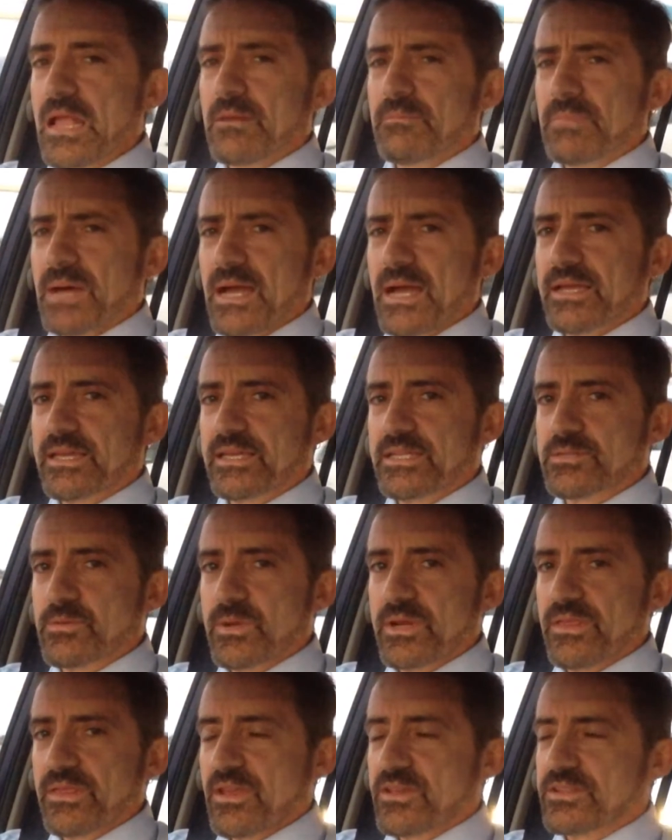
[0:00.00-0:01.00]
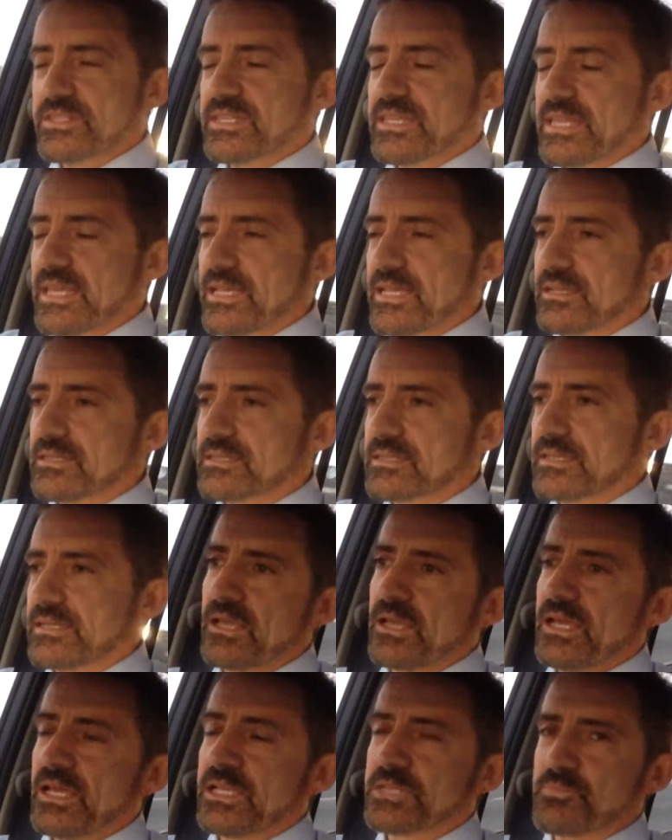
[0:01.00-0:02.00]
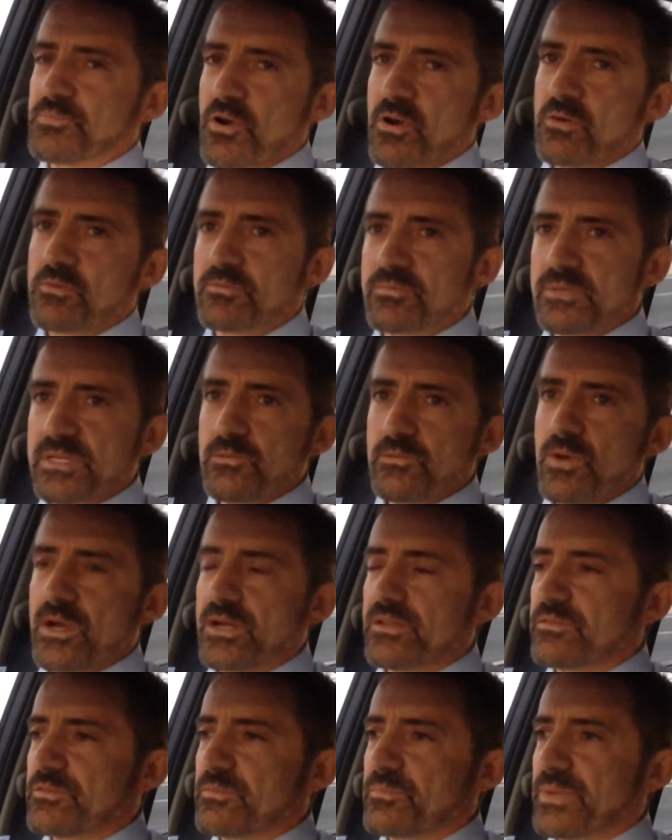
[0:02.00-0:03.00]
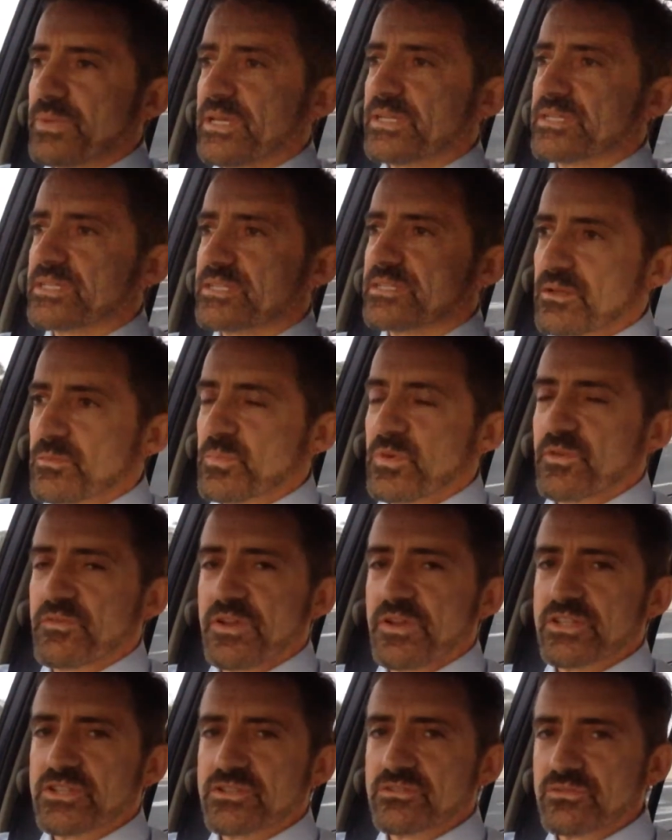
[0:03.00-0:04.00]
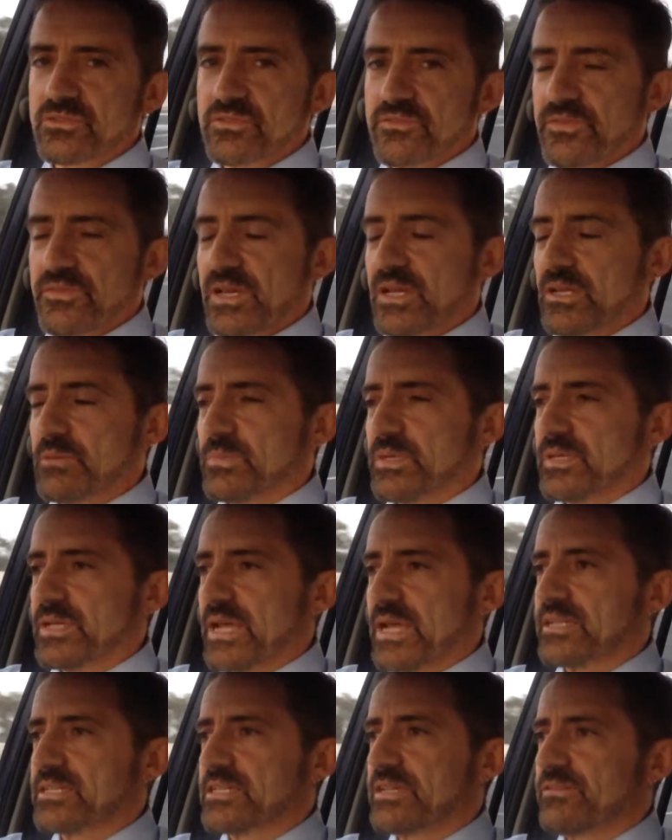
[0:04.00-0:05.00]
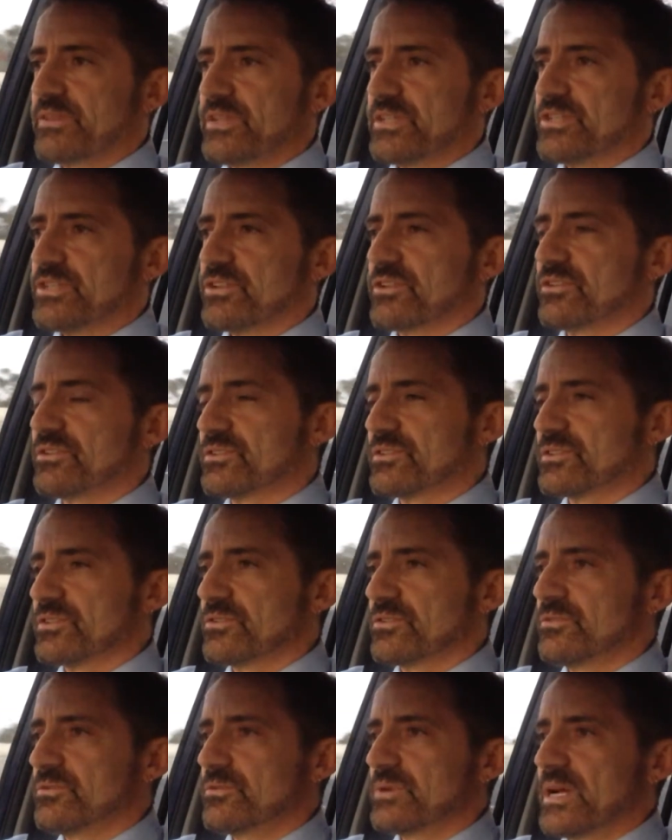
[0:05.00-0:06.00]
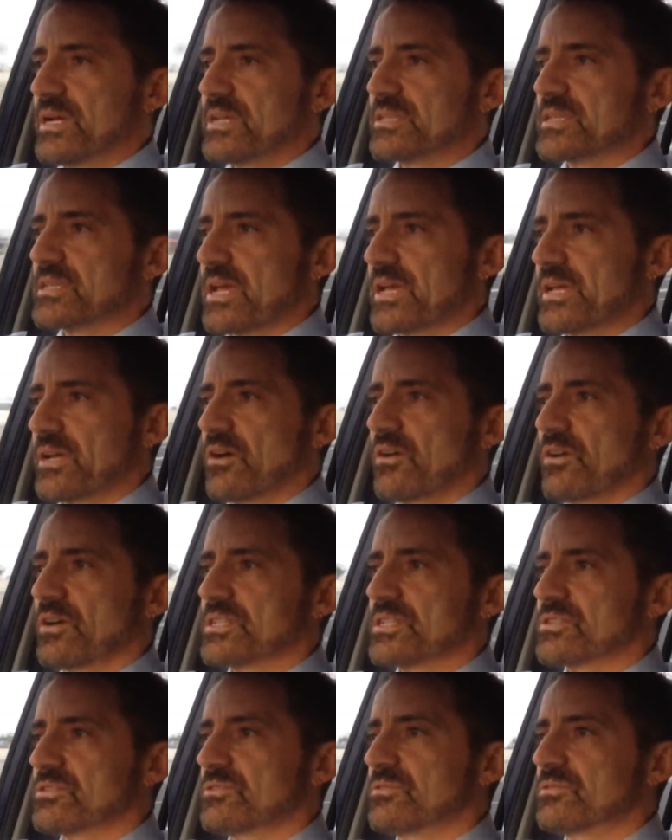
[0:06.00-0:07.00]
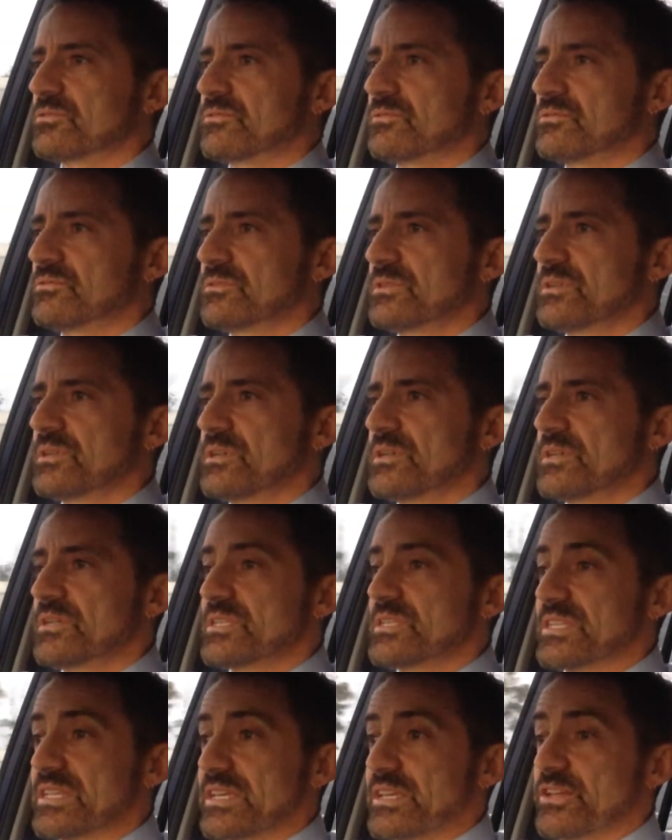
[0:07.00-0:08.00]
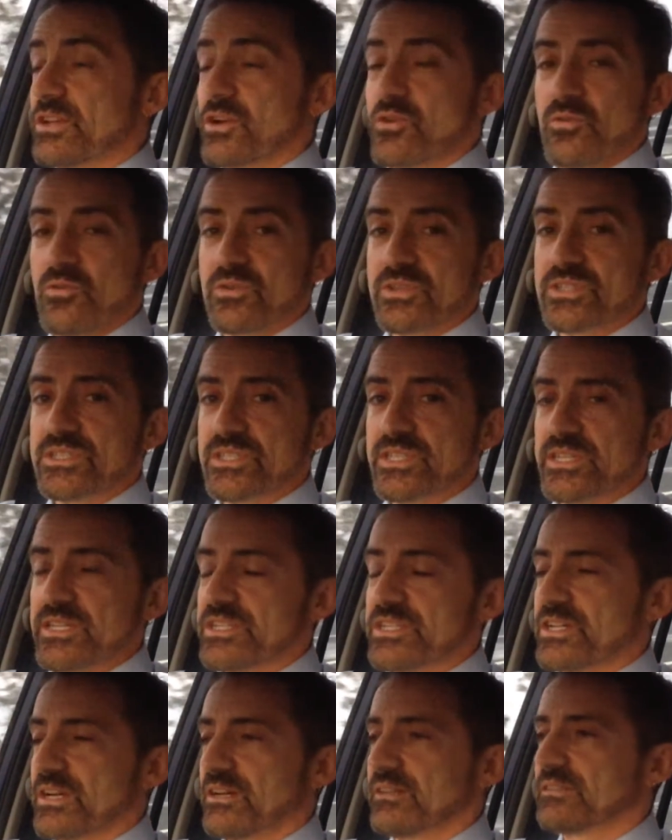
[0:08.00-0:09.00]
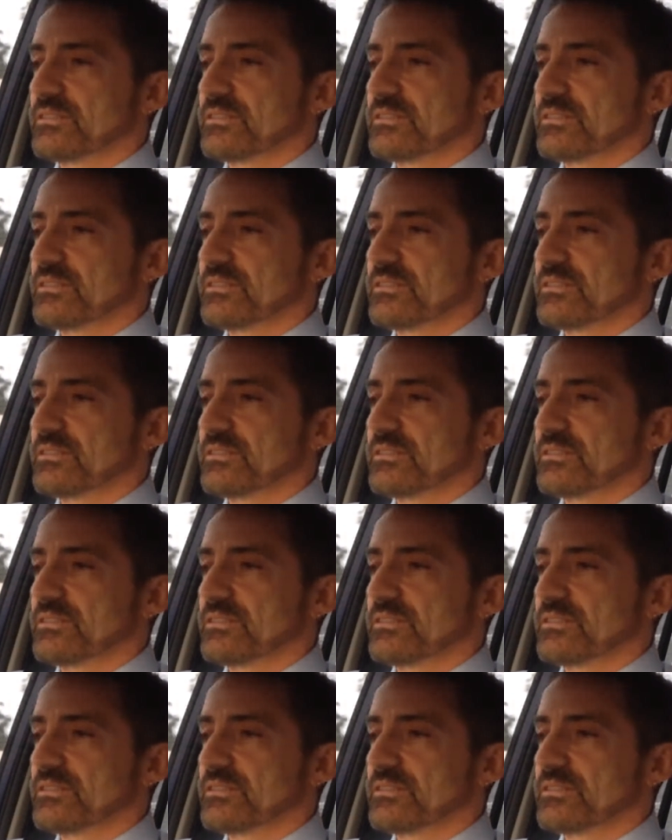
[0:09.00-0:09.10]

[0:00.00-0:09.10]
Marking's one of those things that it's probably one of the best professional development activities you could do as a high school senior course teacher.